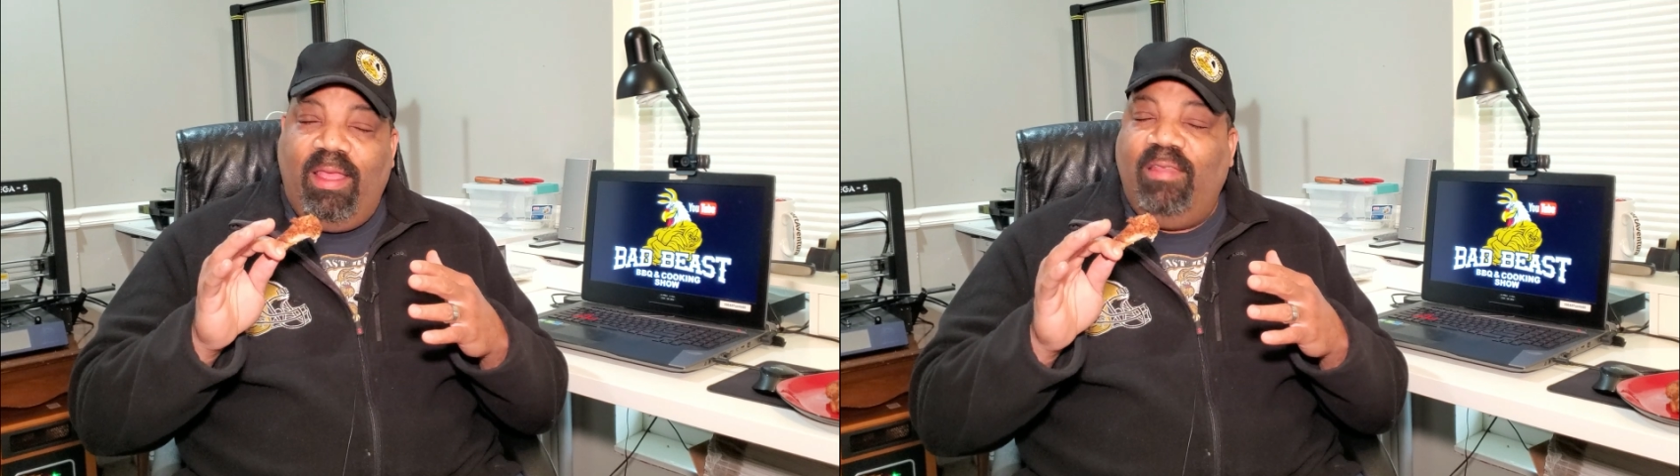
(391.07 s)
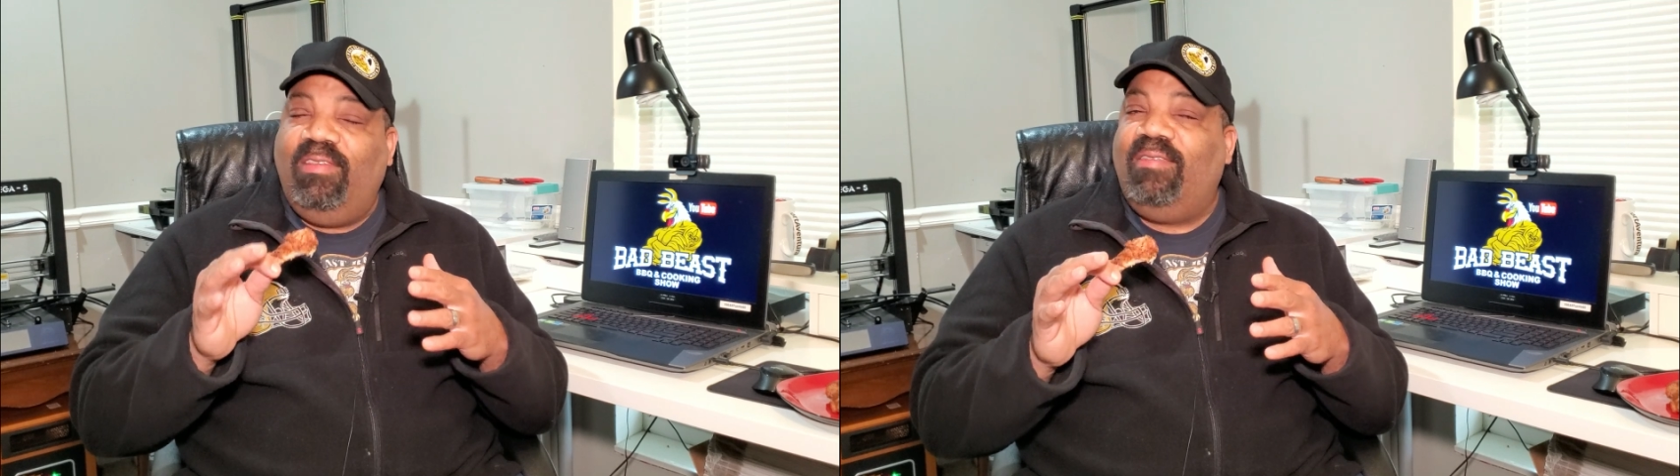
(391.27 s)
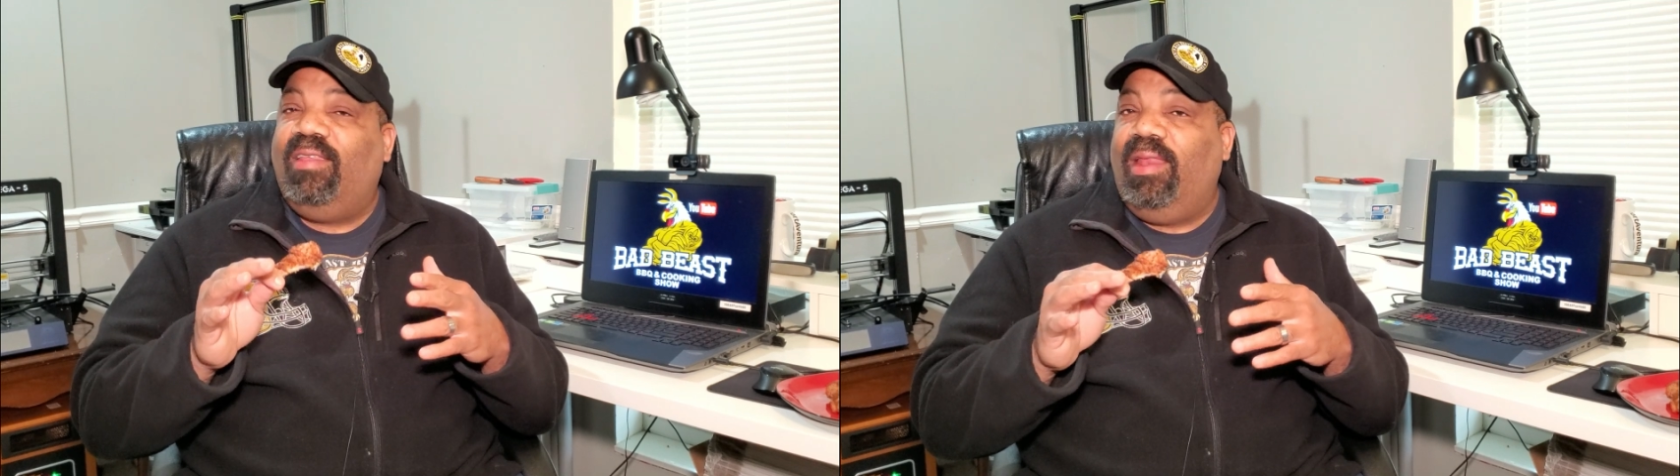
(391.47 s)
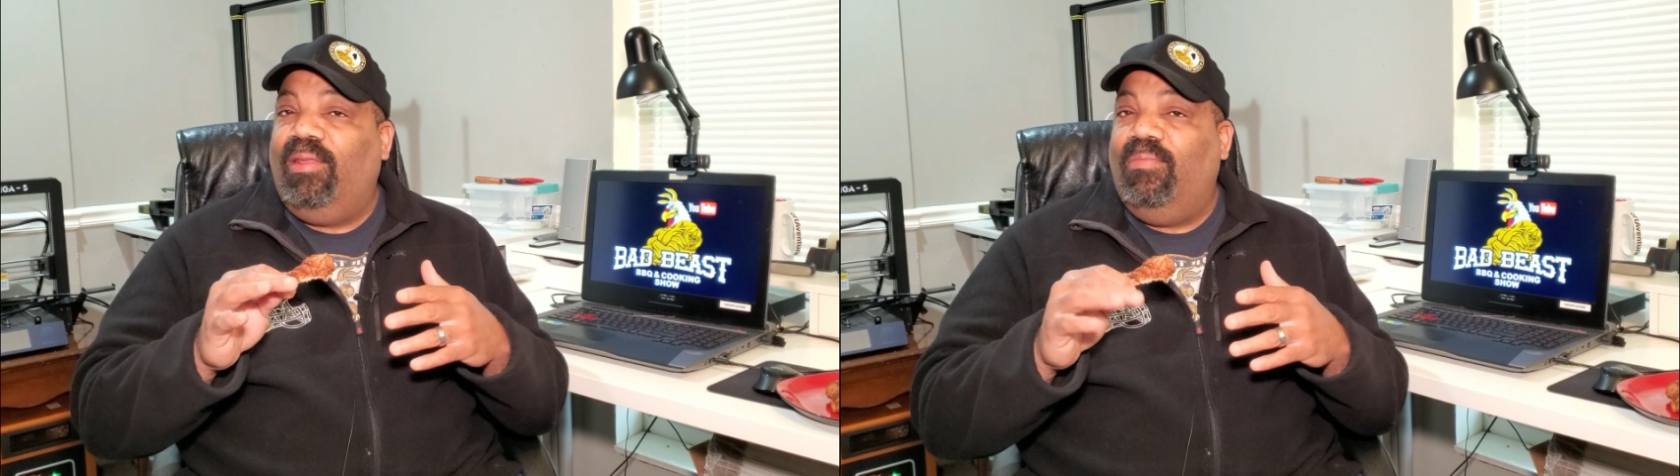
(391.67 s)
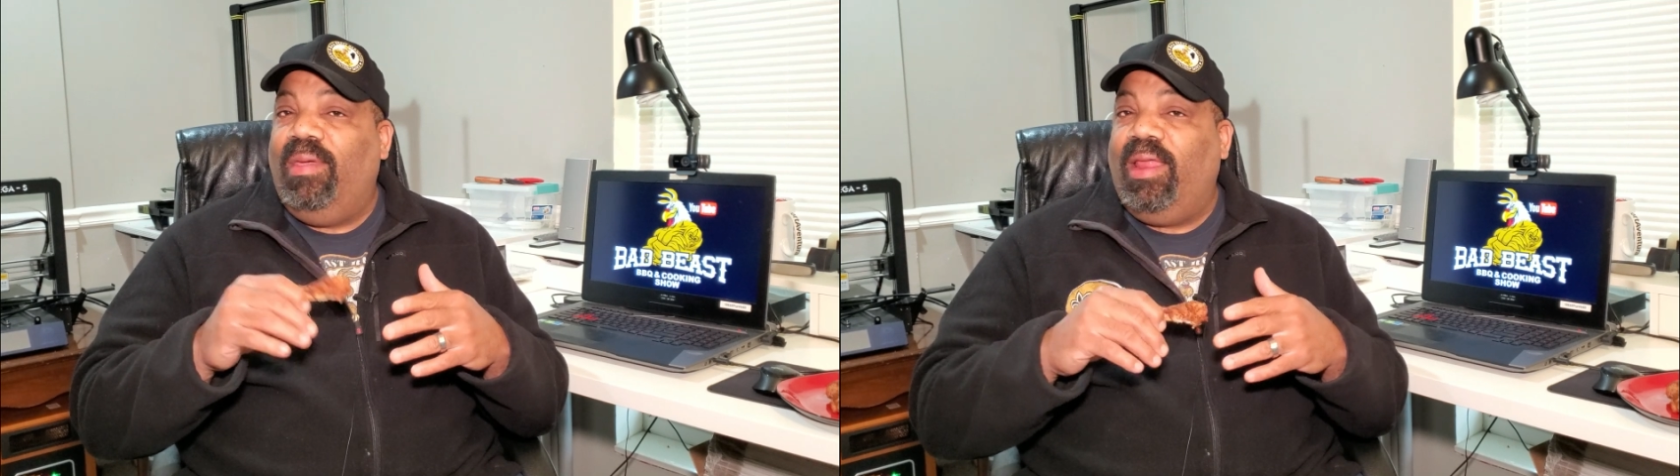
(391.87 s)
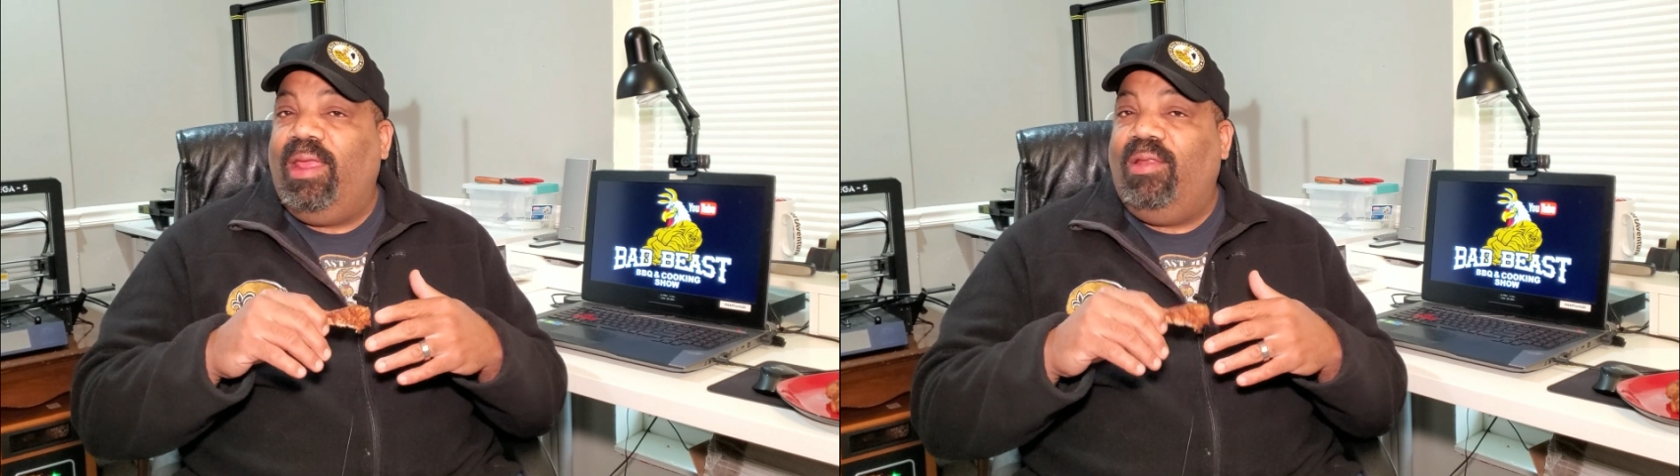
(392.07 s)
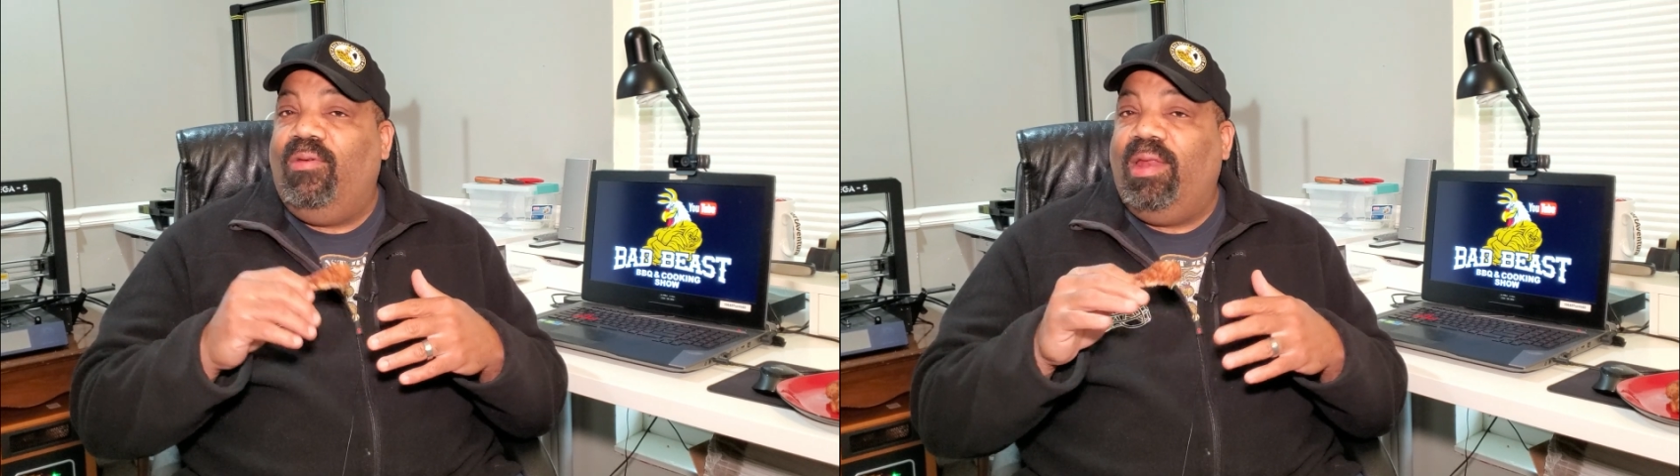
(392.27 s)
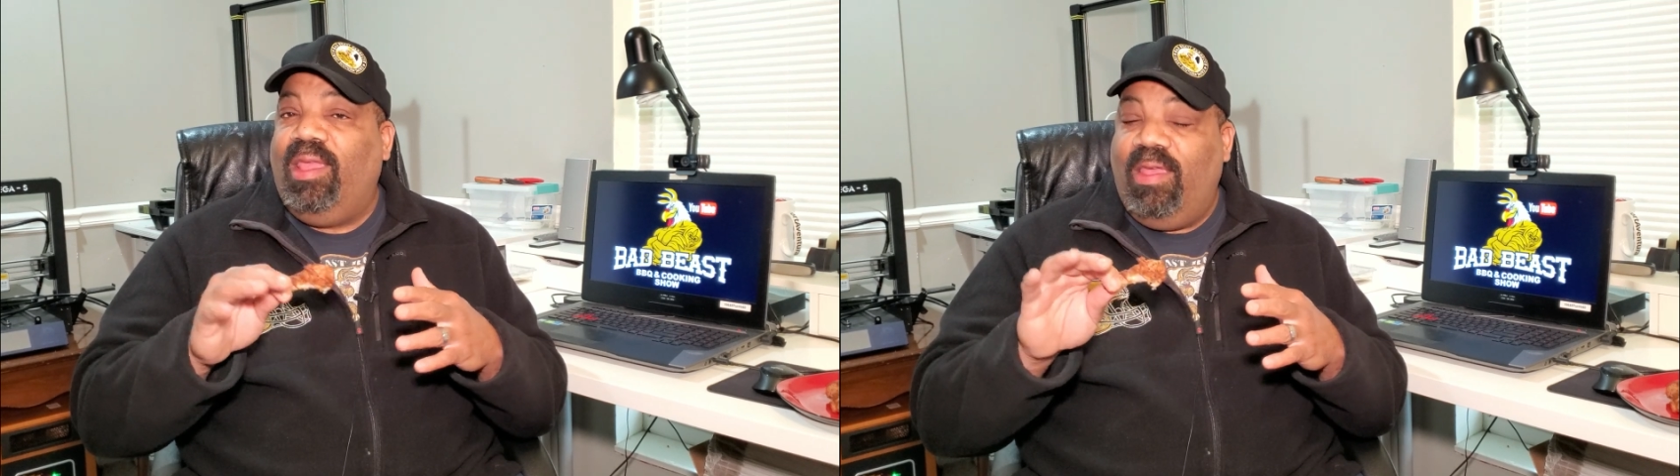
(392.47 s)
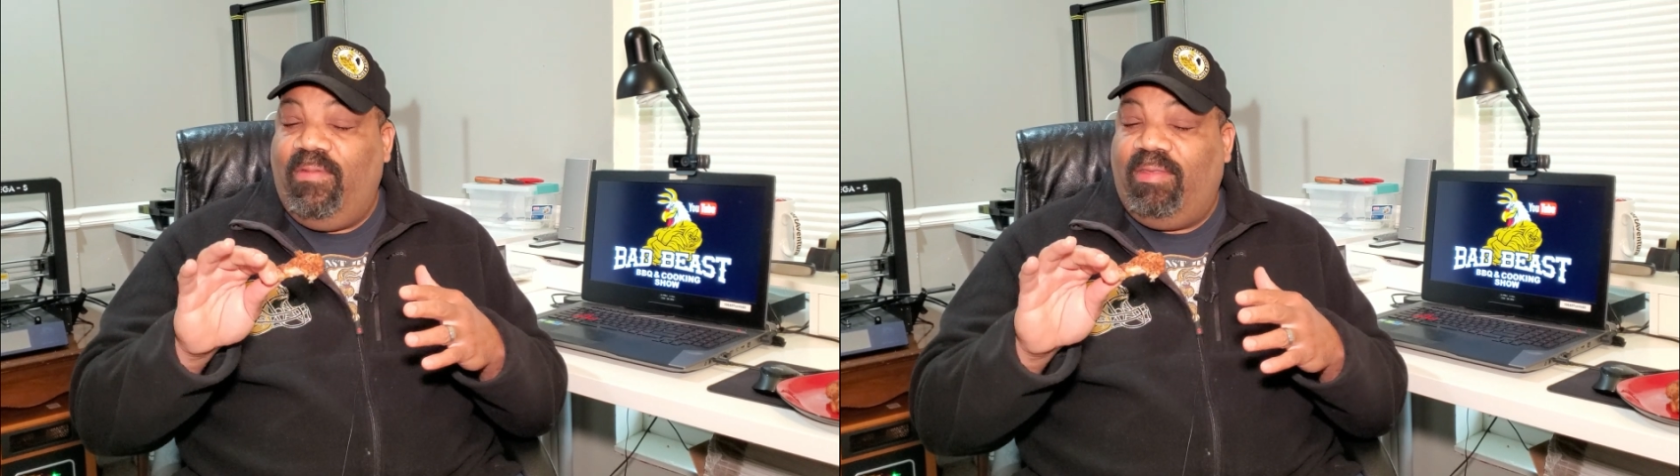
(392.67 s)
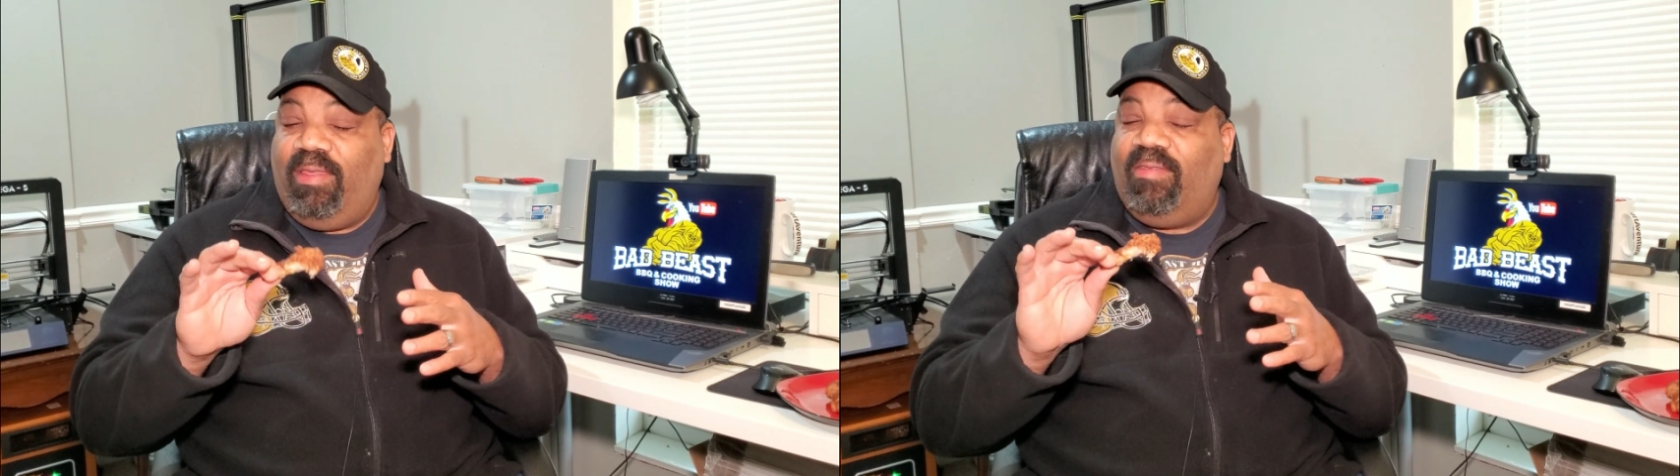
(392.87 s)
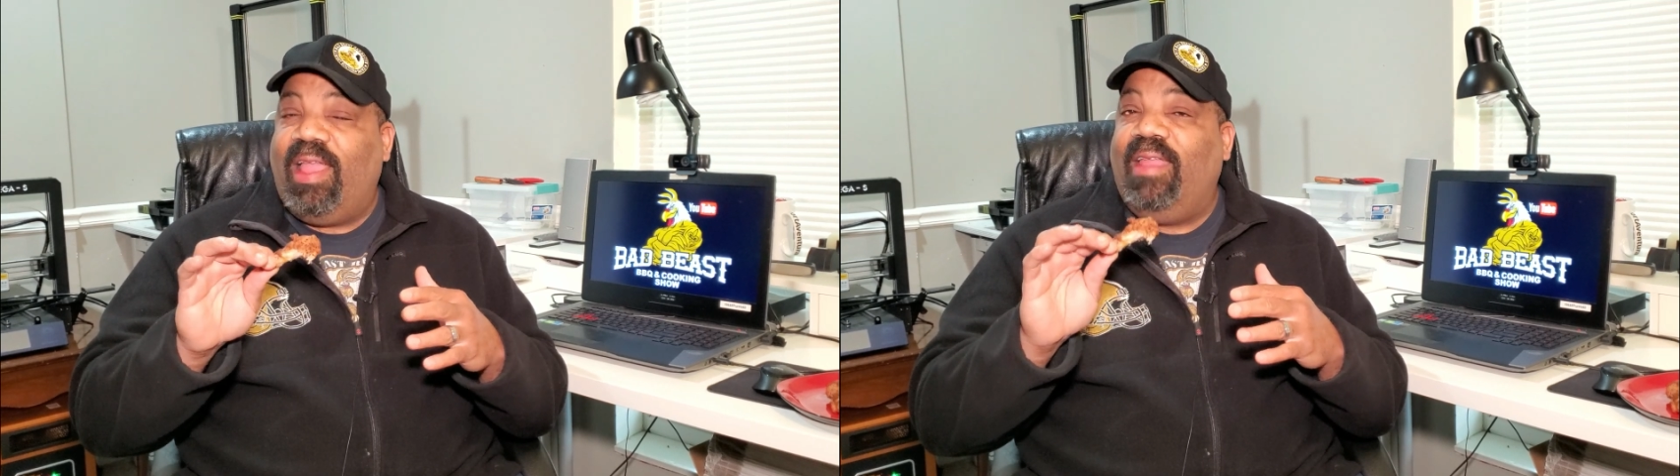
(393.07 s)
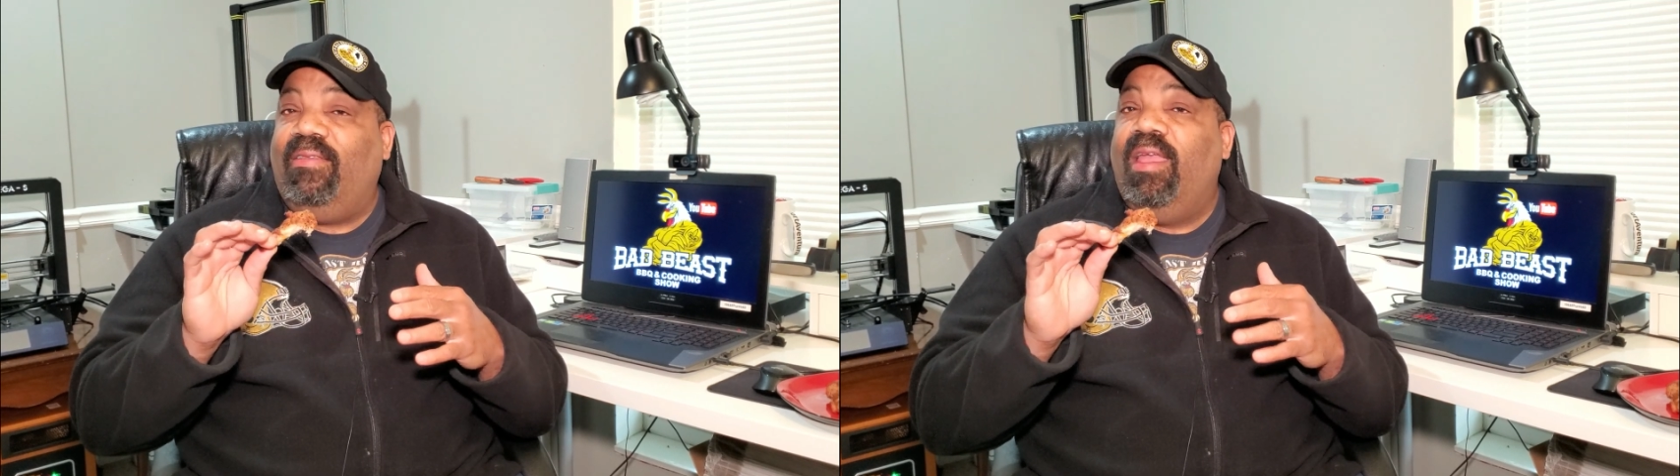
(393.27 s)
just a little bit in order to give us a slight